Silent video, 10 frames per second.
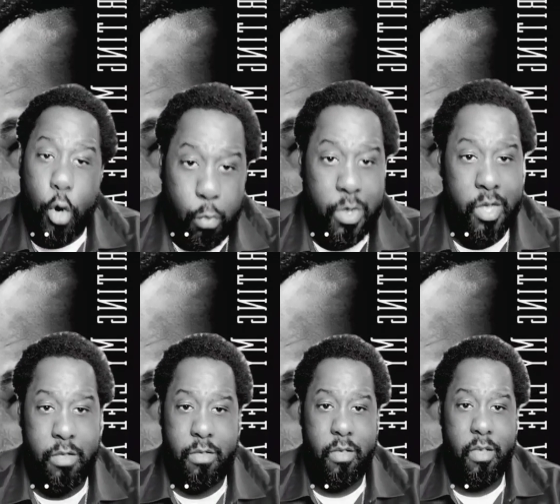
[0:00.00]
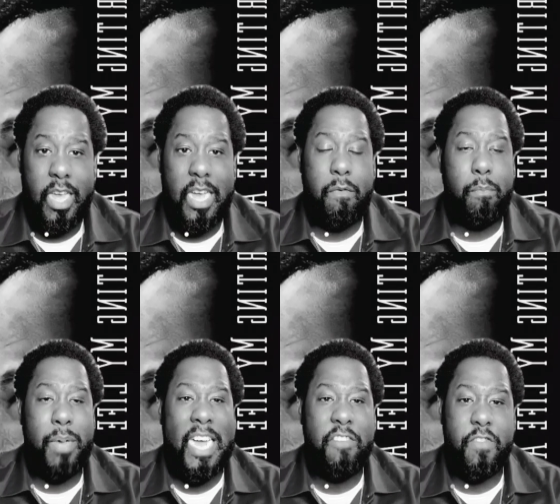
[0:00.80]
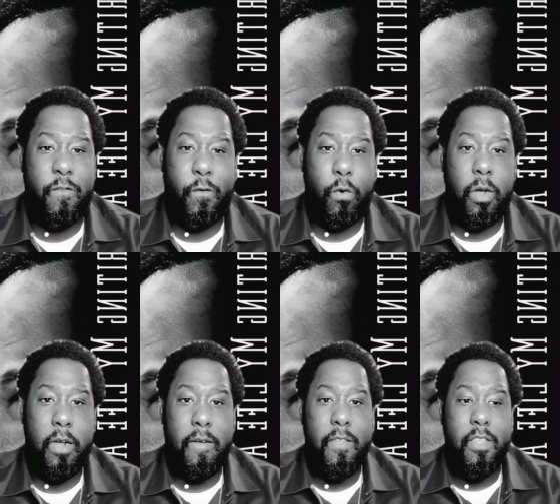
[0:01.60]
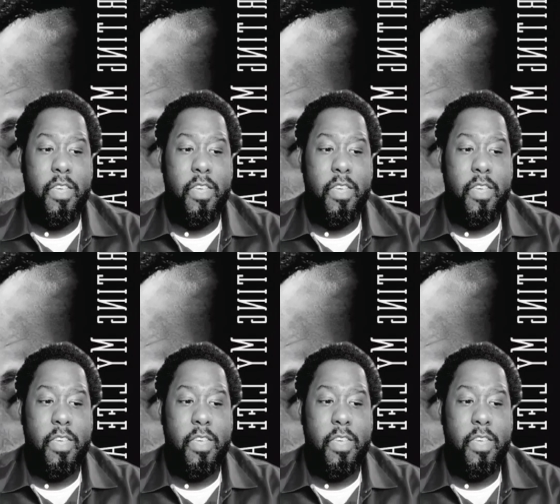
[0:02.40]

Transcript: always have a passion for.